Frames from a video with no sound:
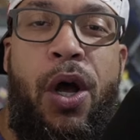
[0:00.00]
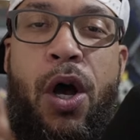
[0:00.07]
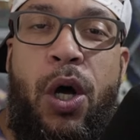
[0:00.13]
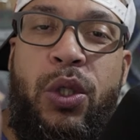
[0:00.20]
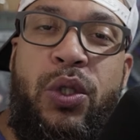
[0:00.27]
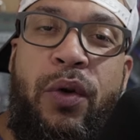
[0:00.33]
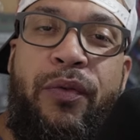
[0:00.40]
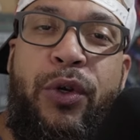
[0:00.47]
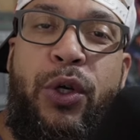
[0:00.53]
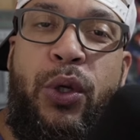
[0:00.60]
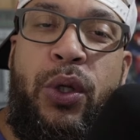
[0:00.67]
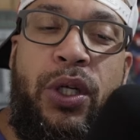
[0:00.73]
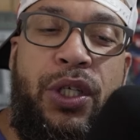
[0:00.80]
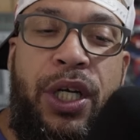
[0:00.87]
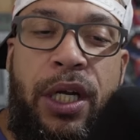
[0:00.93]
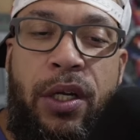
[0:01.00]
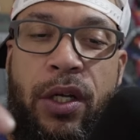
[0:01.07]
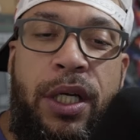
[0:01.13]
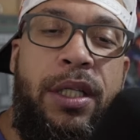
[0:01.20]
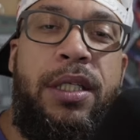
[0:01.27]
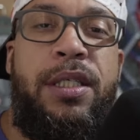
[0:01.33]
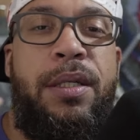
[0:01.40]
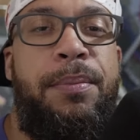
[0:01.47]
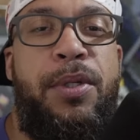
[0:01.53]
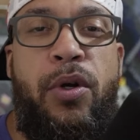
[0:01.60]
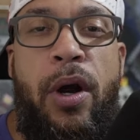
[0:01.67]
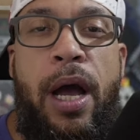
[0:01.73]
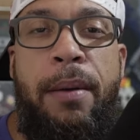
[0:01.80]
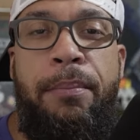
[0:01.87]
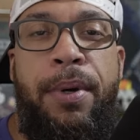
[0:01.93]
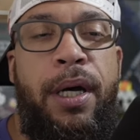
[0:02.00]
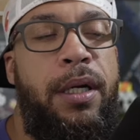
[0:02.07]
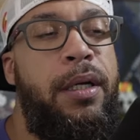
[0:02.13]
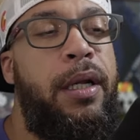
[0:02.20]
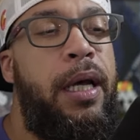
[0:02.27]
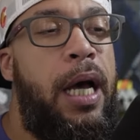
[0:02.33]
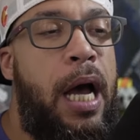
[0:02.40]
Also, if you're new to the channel, hit the subscribe button.